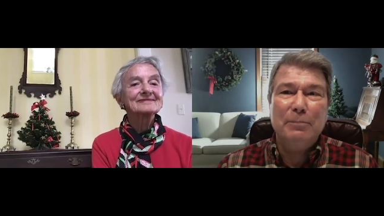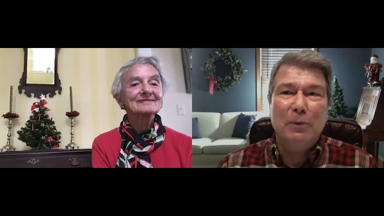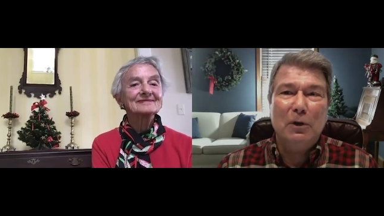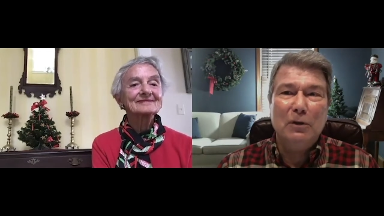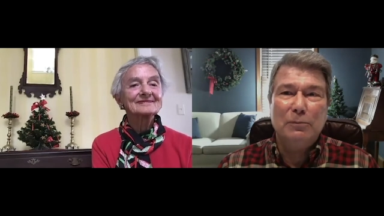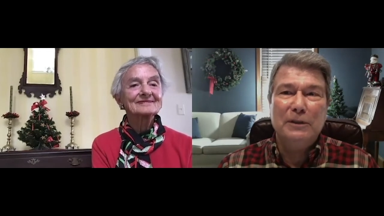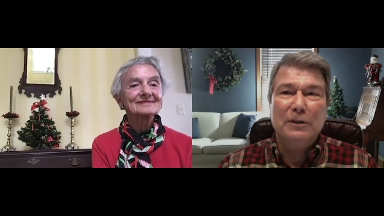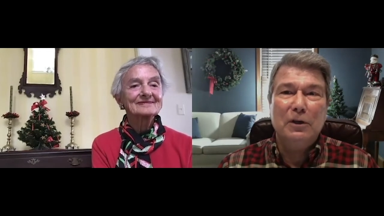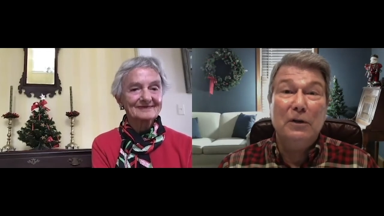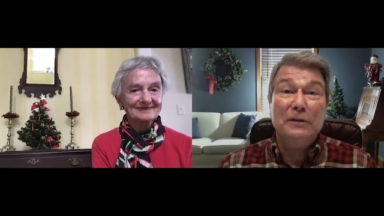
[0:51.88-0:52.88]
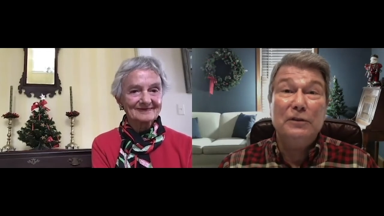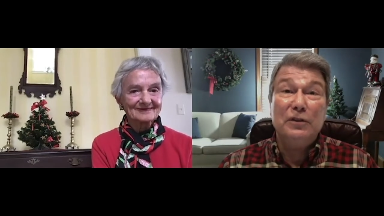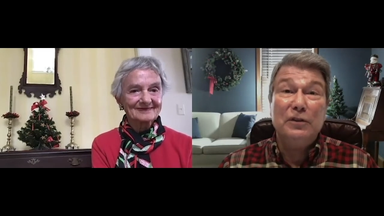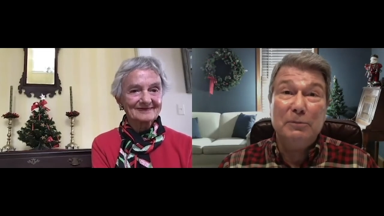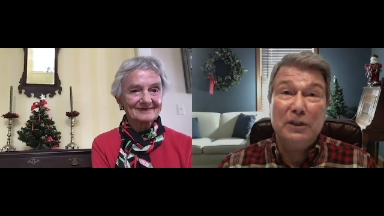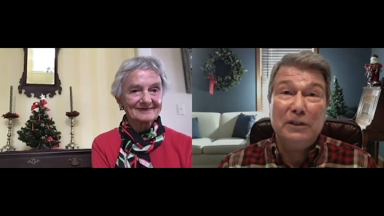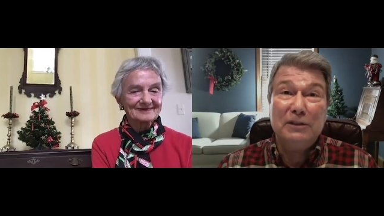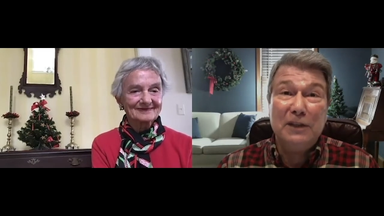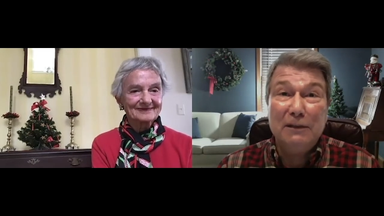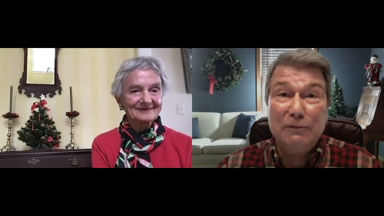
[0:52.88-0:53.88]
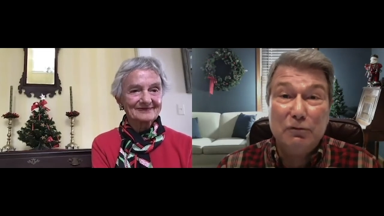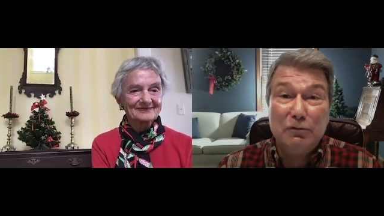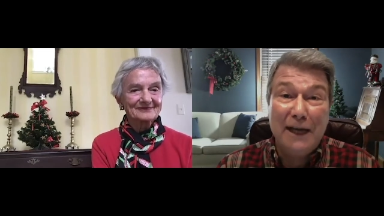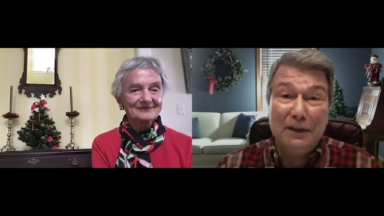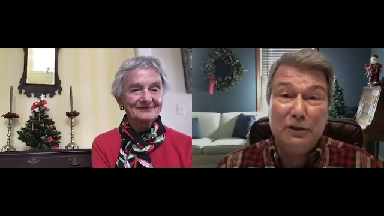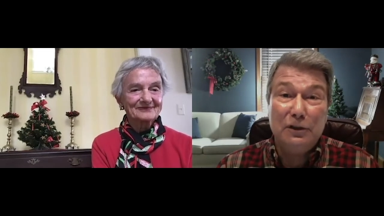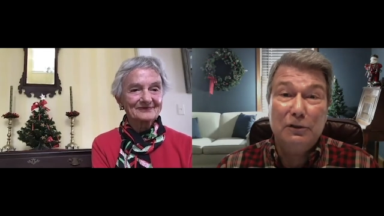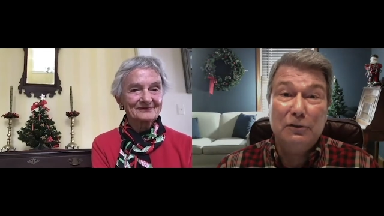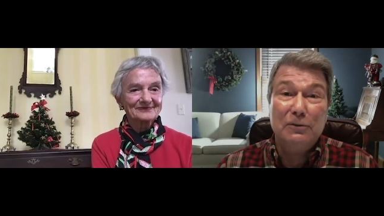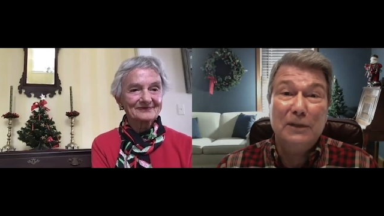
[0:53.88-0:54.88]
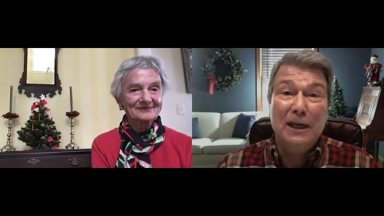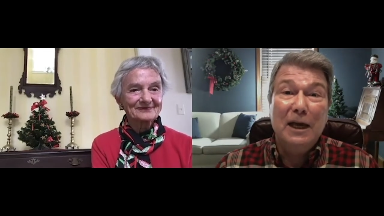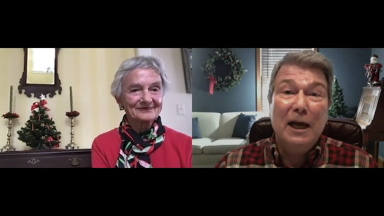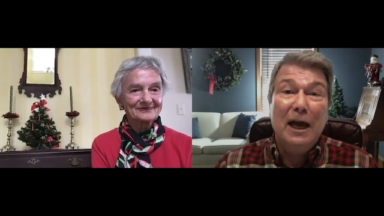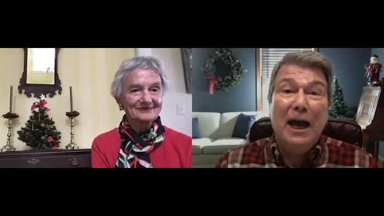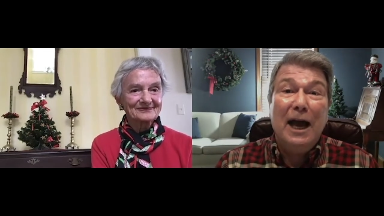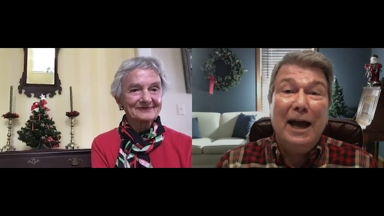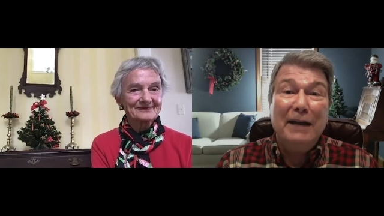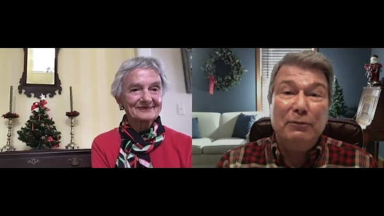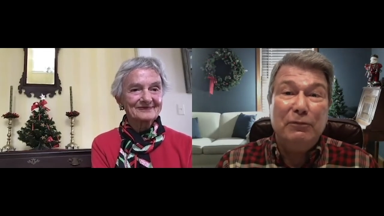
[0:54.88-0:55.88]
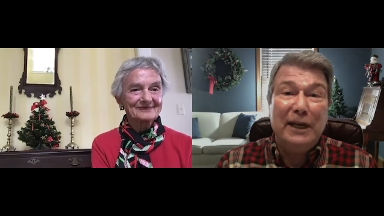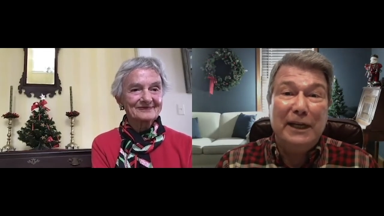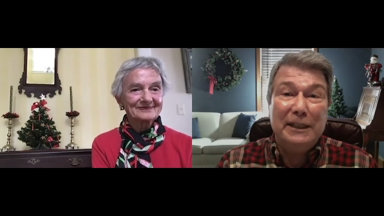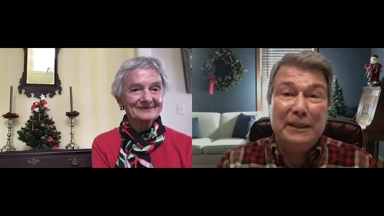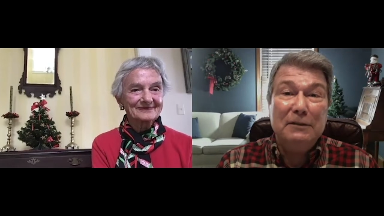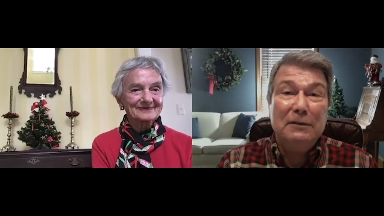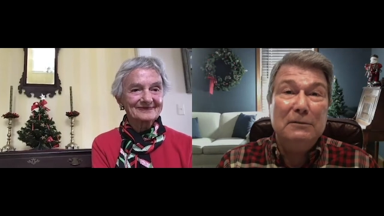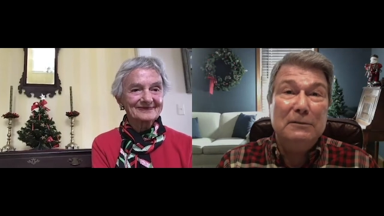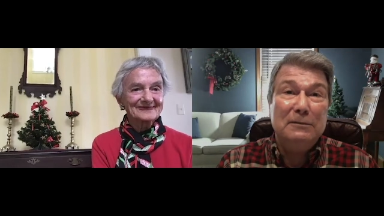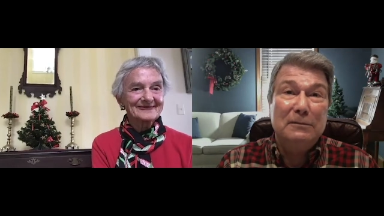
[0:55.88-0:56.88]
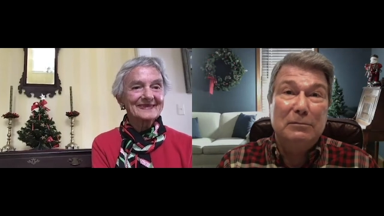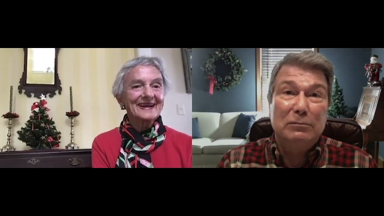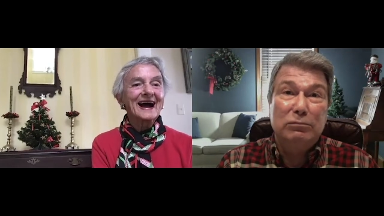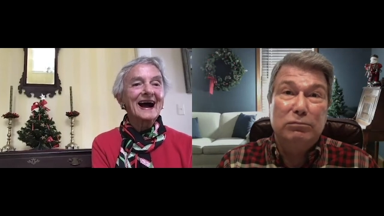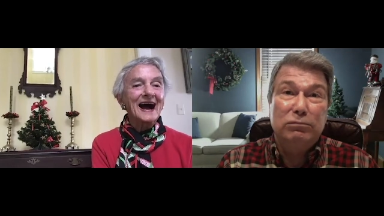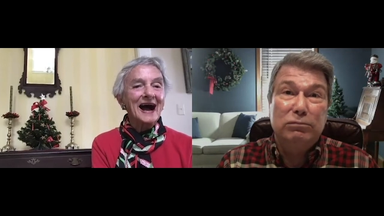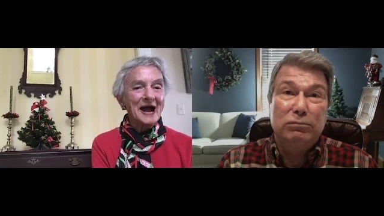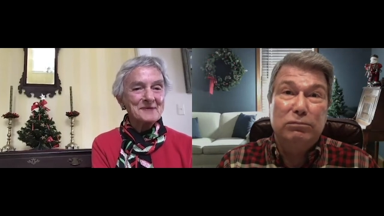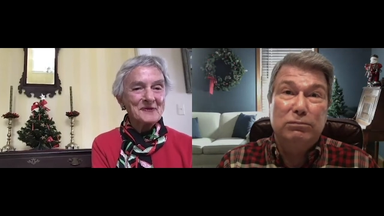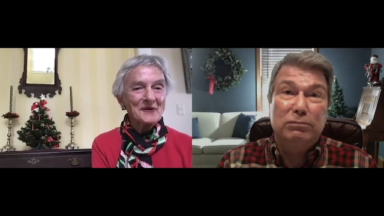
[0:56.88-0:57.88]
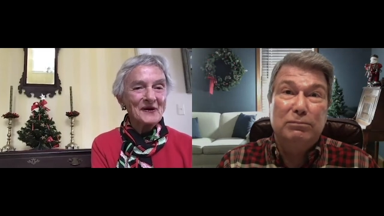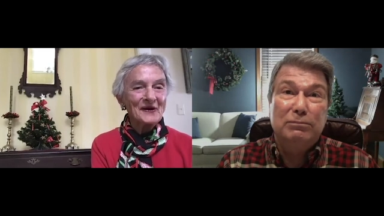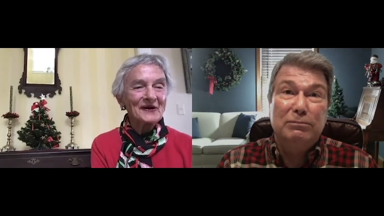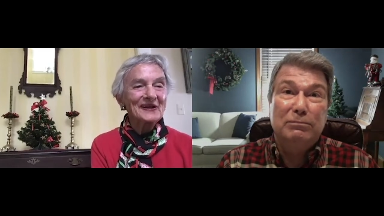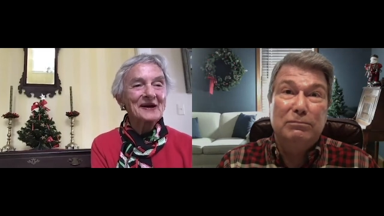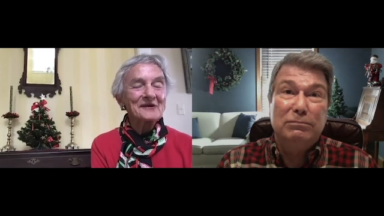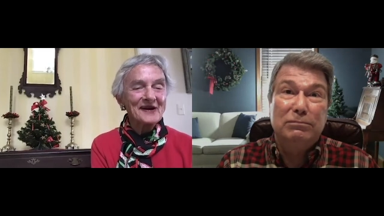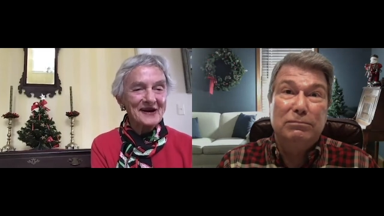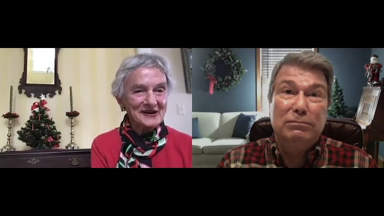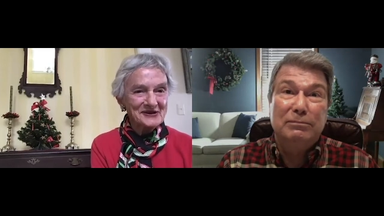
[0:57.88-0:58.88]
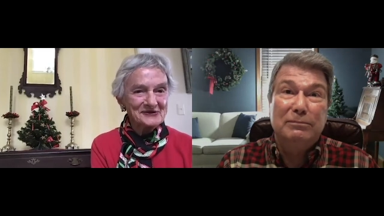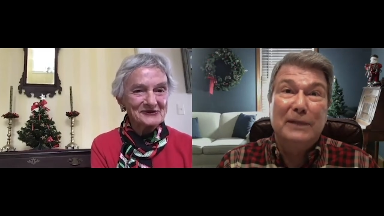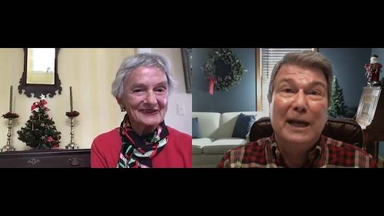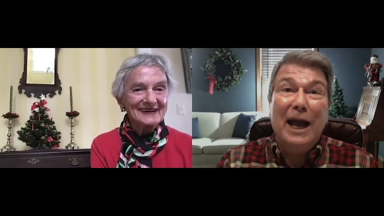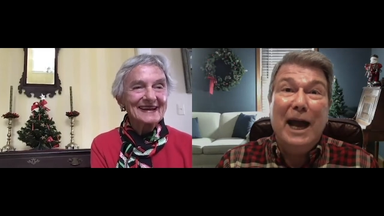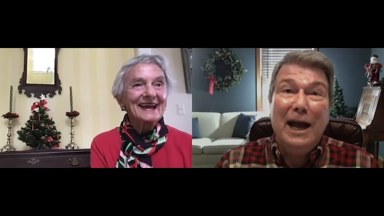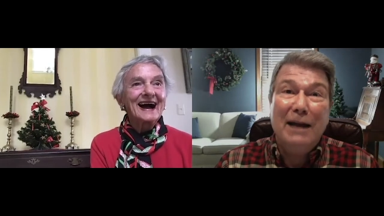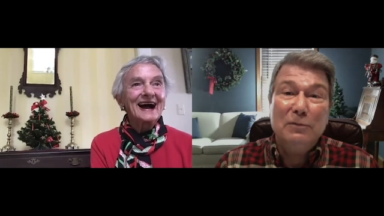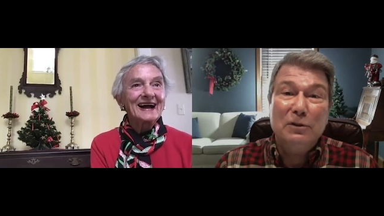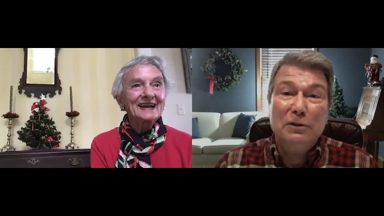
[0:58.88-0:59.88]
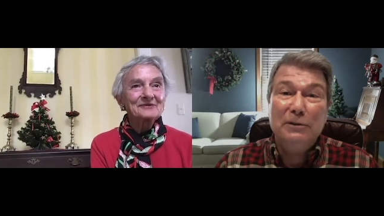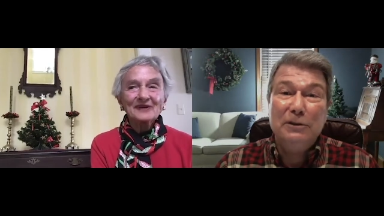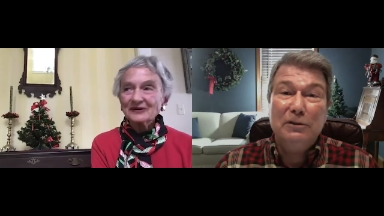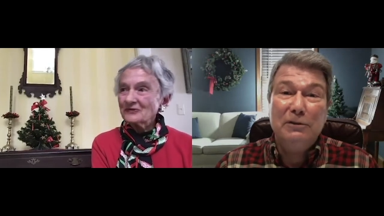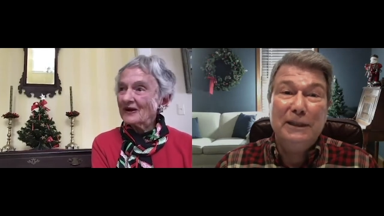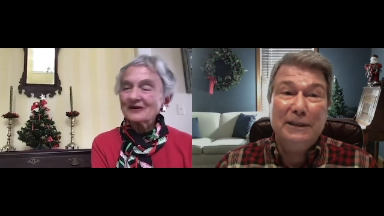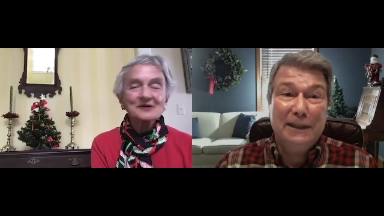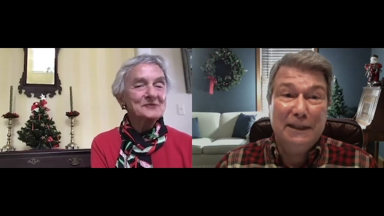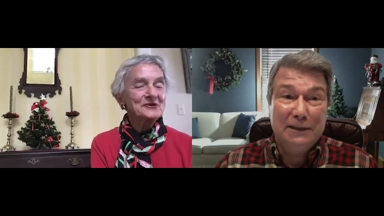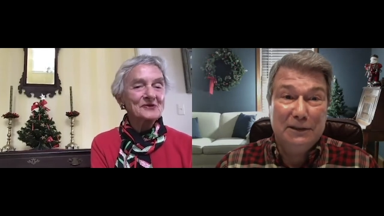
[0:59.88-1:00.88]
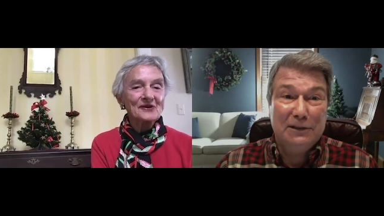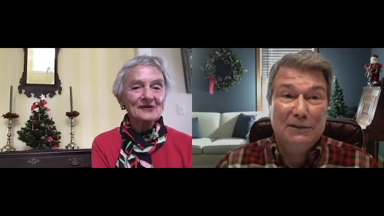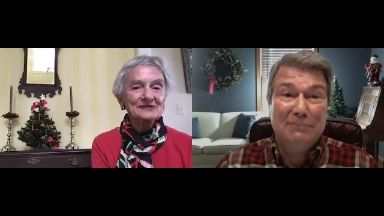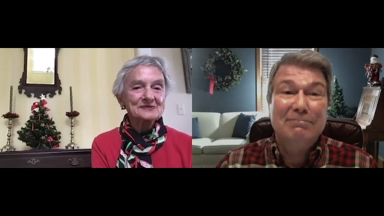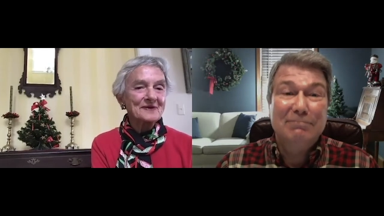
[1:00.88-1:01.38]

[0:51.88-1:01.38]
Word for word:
Speaker 1: Baldwin on the subject of gratitude. Hi, Frannie.
Speaker 2: Hi, Paul. How are you? I'm I want to welcome you all to